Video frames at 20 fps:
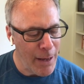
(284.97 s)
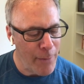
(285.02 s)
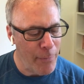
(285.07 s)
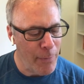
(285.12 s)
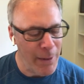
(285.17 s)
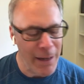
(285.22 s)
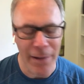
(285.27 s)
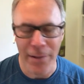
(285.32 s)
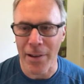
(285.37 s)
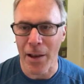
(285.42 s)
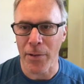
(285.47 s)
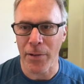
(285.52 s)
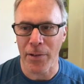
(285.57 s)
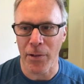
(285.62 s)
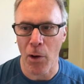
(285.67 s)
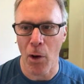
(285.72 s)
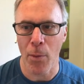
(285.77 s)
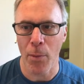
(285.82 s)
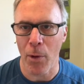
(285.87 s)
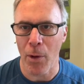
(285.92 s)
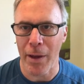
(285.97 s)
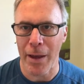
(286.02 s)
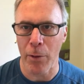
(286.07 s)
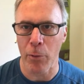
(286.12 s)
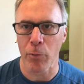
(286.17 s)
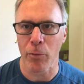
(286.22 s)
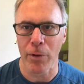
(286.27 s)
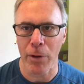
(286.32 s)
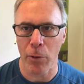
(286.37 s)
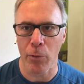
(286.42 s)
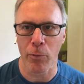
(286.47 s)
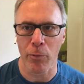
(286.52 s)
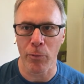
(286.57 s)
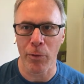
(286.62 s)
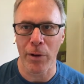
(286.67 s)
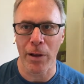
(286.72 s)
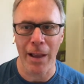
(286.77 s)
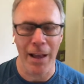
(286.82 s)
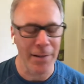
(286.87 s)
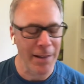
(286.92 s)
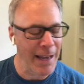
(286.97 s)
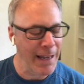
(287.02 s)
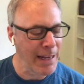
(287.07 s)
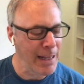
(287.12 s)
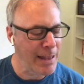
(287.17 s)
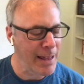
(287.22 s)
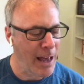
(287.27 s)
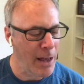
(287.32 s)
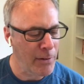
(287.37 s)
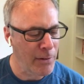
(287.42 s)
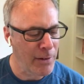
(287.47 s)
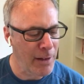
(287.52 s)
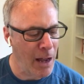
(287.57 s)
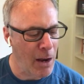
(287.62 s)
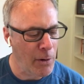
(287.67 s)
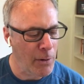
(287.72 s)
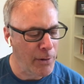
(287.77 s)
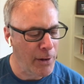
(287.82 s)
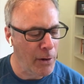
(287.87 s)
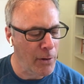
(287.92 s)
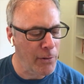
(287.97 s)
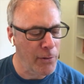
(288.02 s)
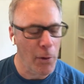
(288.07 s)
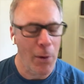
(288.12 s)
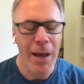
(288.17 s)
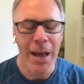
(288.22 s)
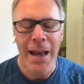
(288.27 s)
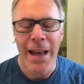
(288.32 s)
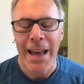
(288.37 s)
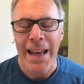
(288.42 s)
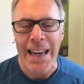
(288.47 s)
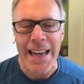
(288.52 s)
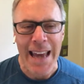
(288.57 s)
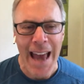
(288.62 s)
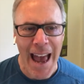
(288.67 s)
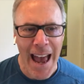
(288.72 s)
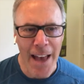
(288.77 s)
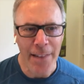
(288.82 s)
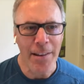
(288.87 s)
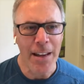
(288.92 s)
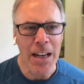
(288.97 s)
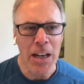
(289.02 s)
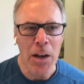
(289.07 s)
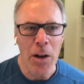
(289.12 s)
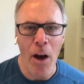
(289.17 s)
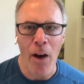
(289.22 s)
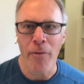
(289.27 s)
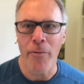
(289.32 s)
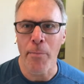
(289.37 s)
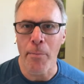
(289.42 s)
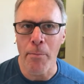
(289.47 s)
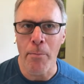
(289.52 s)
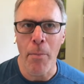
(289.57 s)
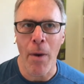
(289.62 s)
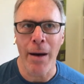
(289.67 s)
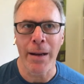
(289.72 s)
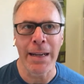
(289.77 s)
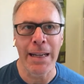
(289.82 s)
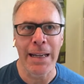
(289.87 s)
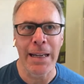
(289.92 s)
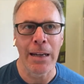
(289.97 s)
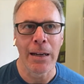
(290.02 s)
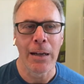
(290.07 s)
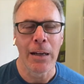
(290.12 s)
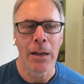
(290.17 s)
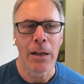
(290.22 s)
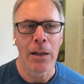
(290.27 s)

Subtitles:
If when he sells his home, he'll realize $80,000 there. So he has enough money